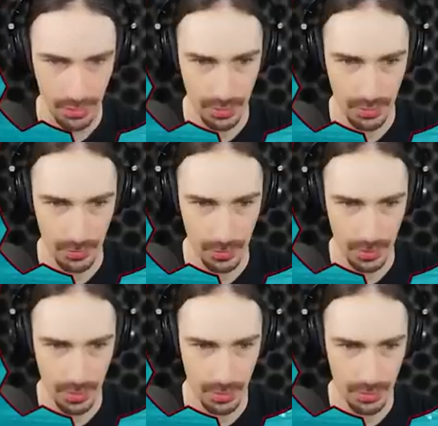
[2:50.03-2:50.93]
There we
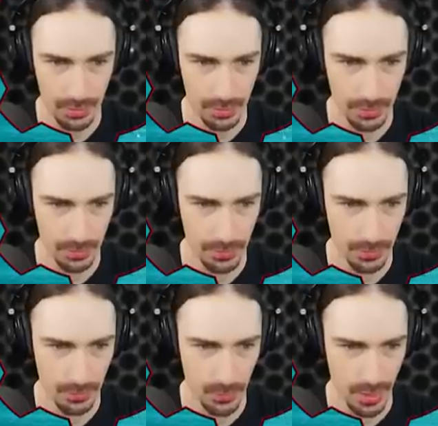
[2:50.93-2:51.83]

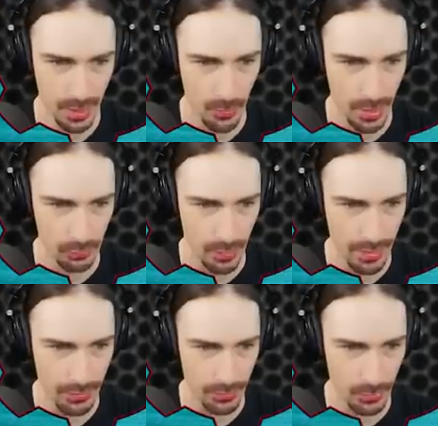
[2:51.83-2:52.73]
go. One of them went
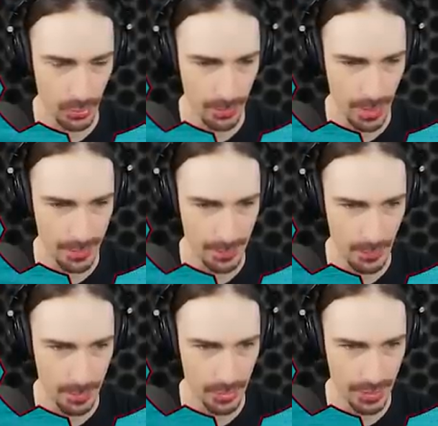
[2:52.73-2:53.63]
right through the bottom of
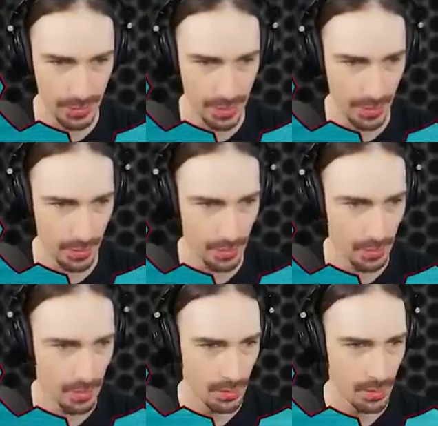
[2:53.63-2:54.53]
a building there.
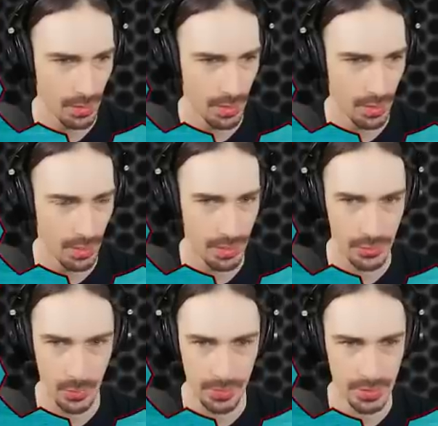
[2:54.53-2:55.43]
I
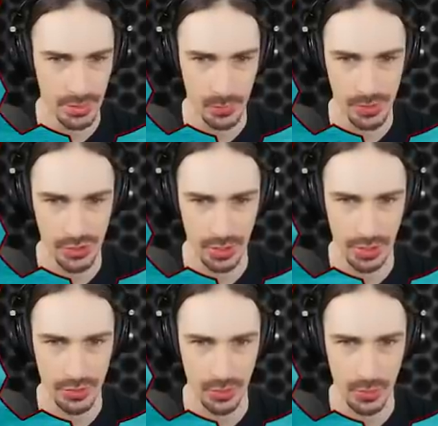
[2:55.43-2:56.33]
don't know what these ones are
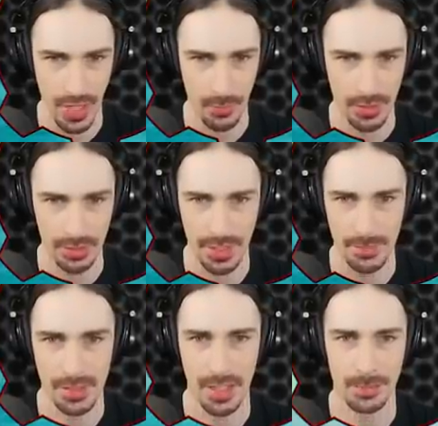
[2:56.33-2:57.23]
gonna do. That one
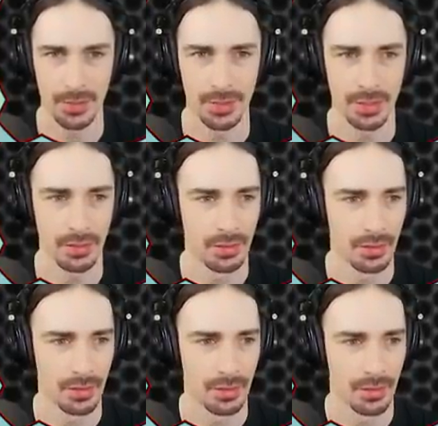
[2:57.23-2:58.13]
collapsed that building.
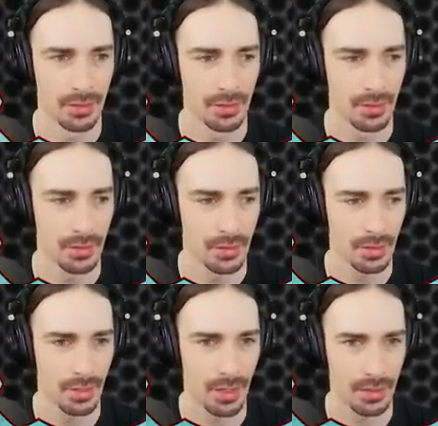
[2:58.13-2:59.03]

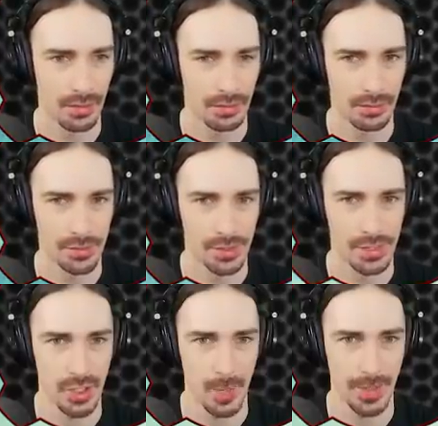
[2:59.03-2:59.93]
All right, looks like
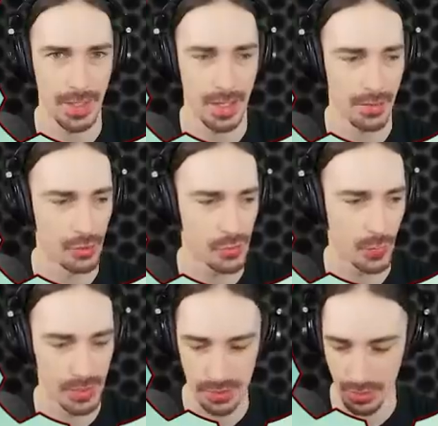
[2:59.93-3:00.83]
that's all we got out of those
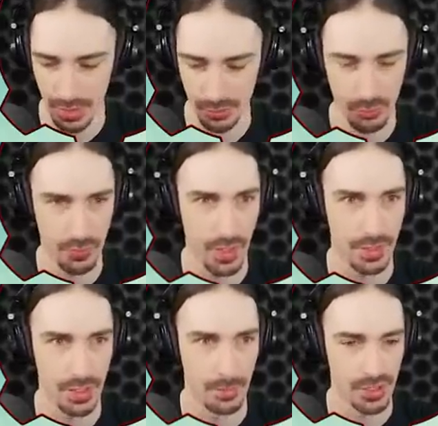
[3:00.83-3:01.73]
ones. All right, let's move on
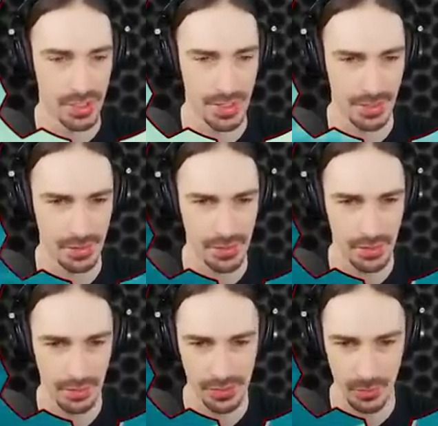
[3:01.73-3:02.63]
to number 6.
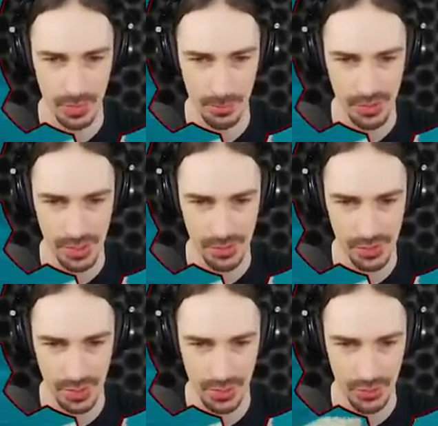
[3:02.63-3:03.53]
Let's see what number 6
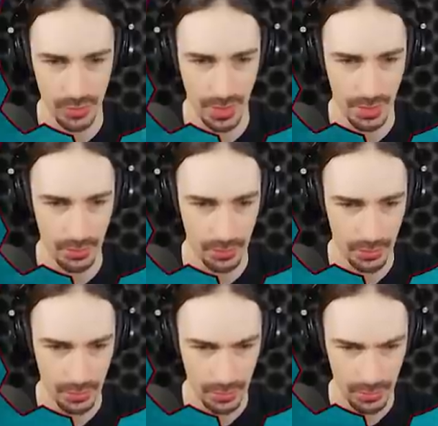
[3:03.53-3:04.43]
is gonna now.
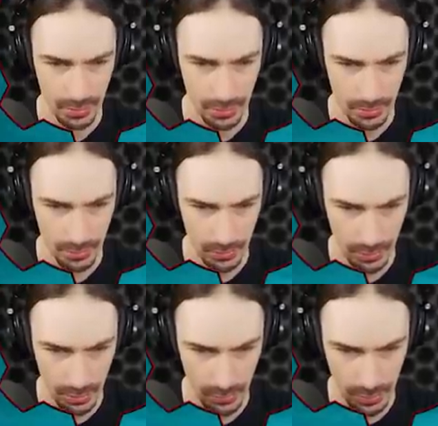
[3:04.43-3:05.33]

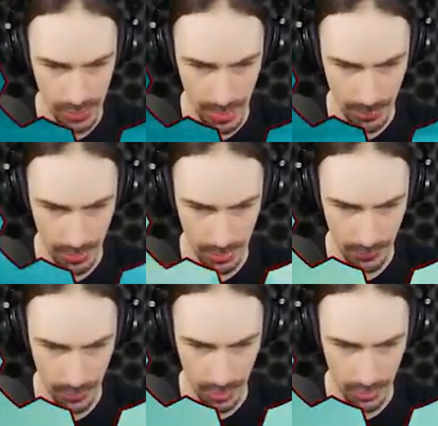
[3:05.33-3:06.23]
Oh, what's happening in the
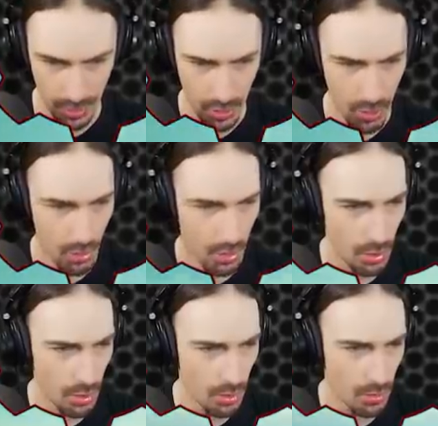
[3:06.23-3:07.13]
front?
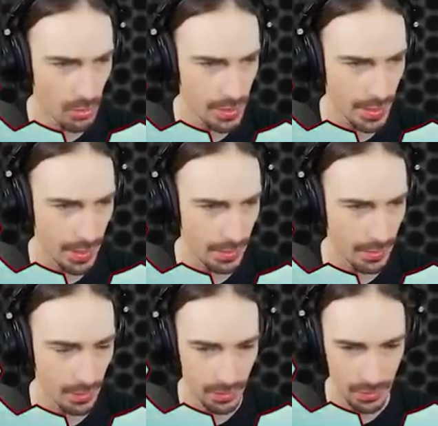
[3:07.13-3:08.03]
Oh,
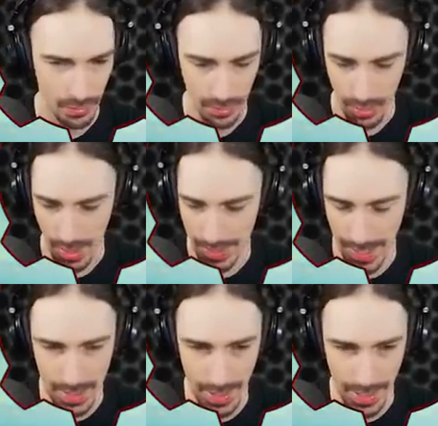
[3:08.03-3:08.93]
okay. I
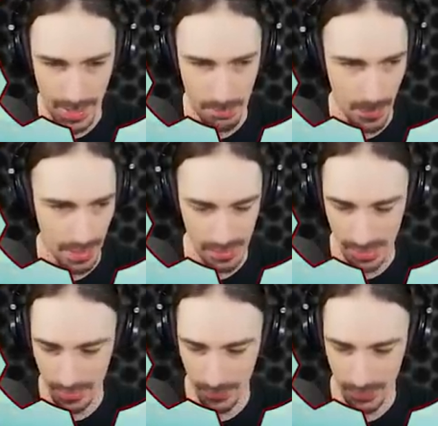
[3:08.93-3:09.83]
can't aim
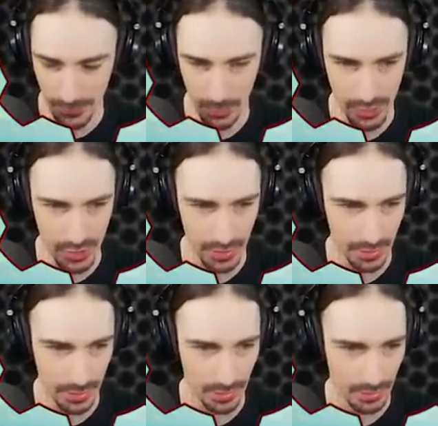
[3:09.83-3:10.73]
myself,
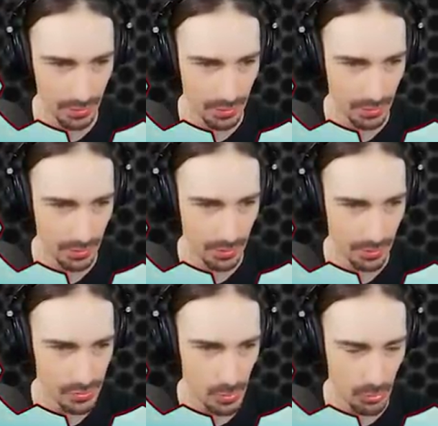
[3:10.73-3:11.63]
unfortunately.
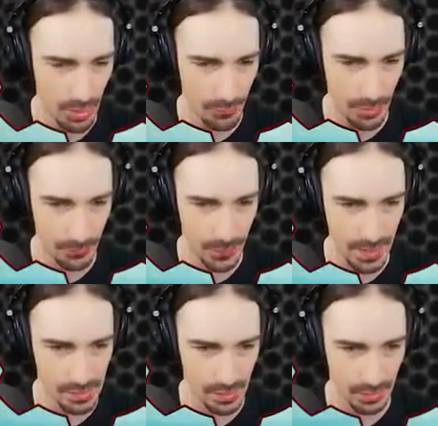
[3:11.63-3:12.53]
So wherever I'm
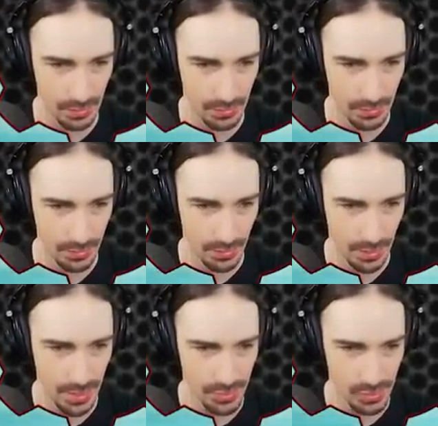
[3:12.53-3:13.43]
facing,
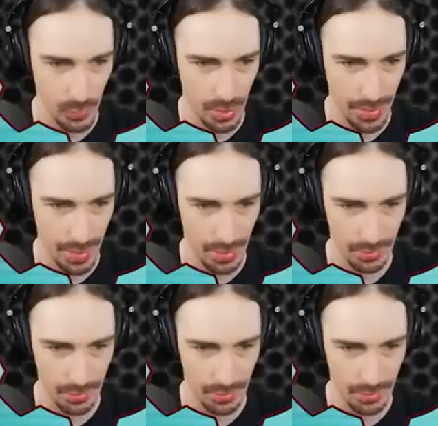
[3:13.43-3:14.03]
that's just where I am.